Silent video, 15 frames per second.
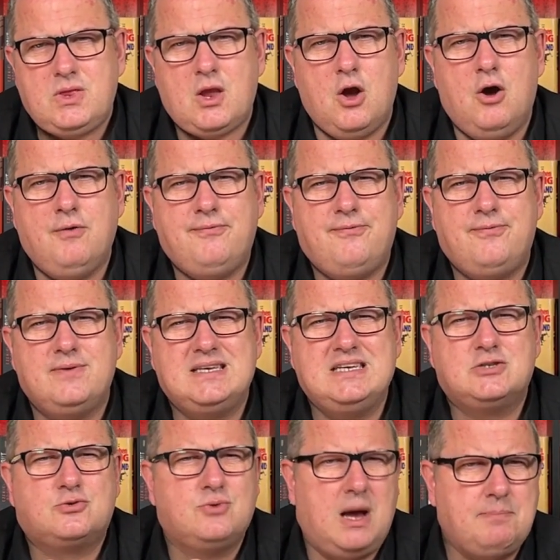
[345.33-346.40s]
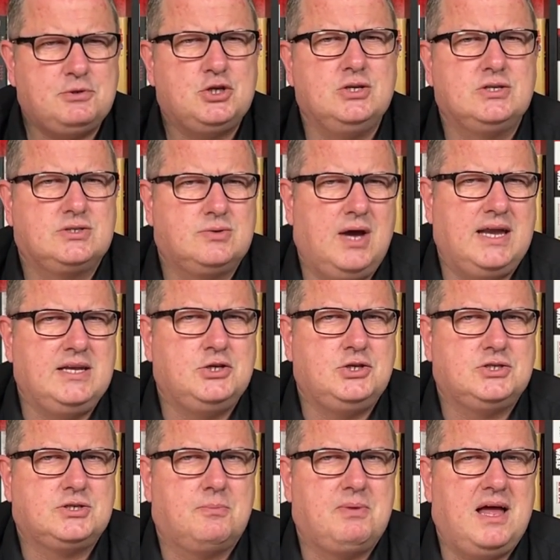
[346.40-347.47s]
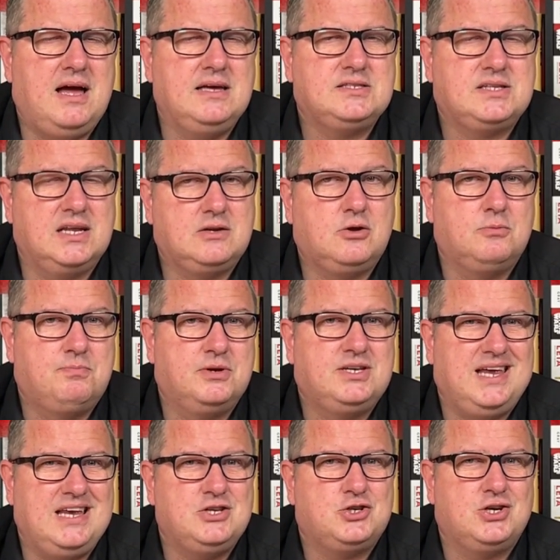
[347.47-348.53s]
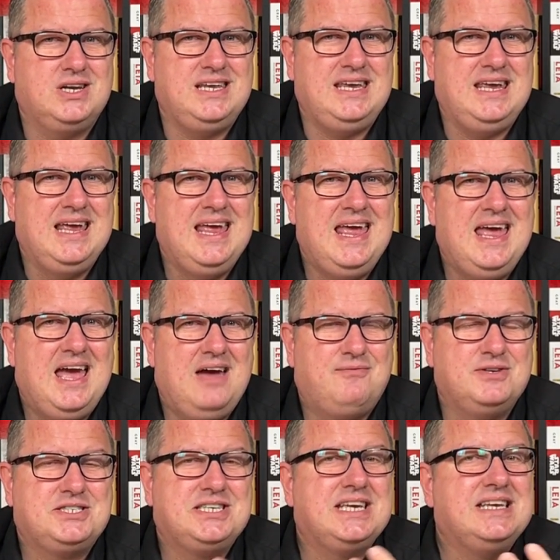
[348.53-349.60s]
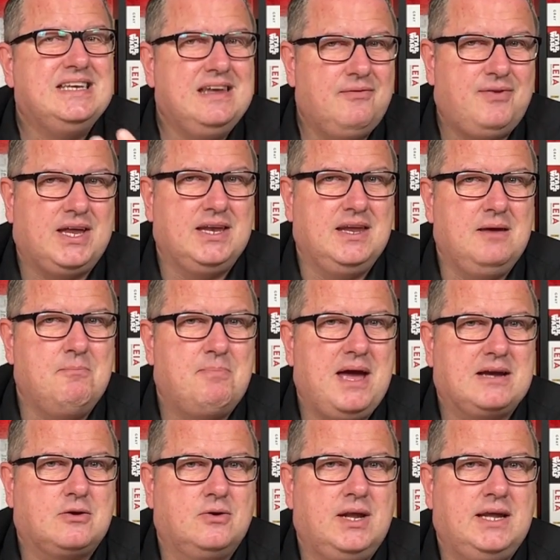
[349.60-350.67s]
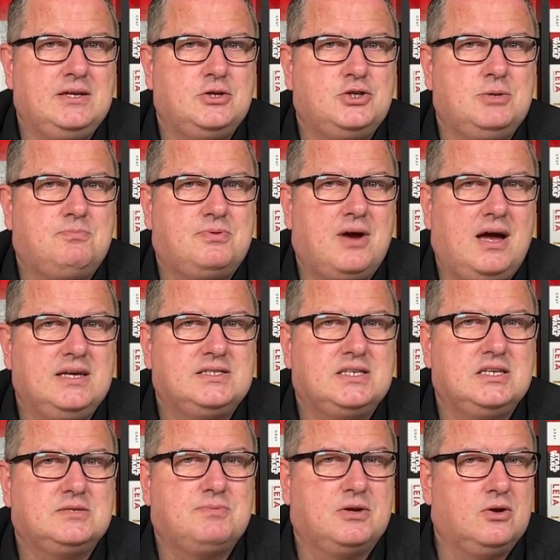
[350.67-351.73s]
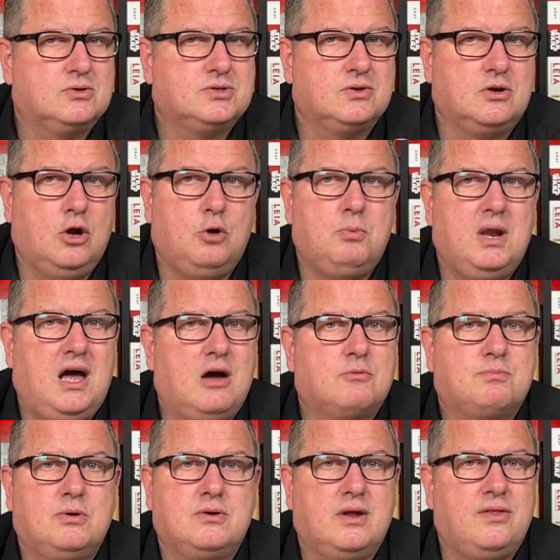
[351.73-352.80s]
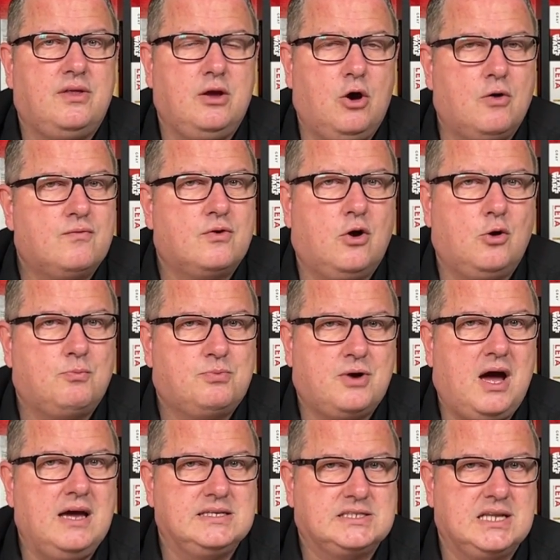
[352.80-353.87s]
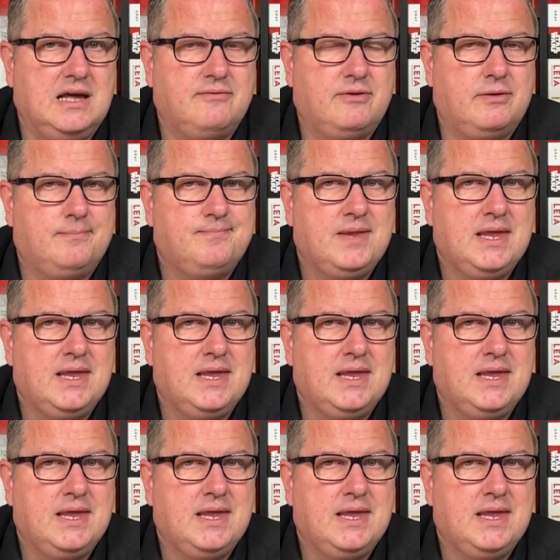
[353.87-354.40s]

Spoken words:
of disruptions to energy supplies that could potentially have a significant impact on energy prices, but also global output and the overall price level.